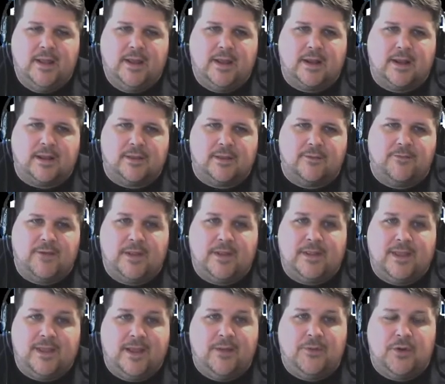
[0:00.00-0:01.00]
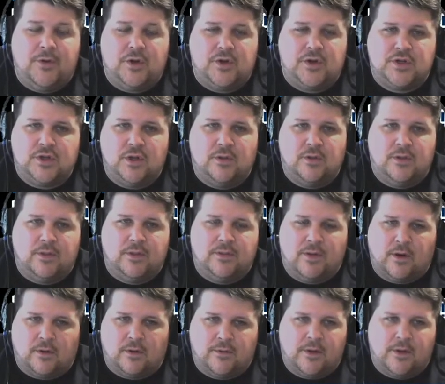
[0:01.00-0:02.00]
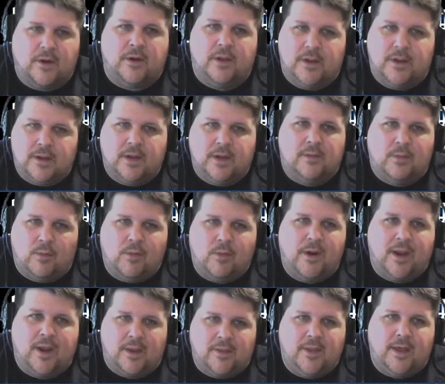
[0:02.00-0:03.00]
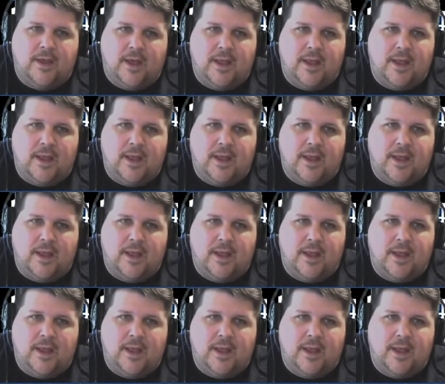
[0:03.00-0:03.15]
Because if they did, they're going to double break that.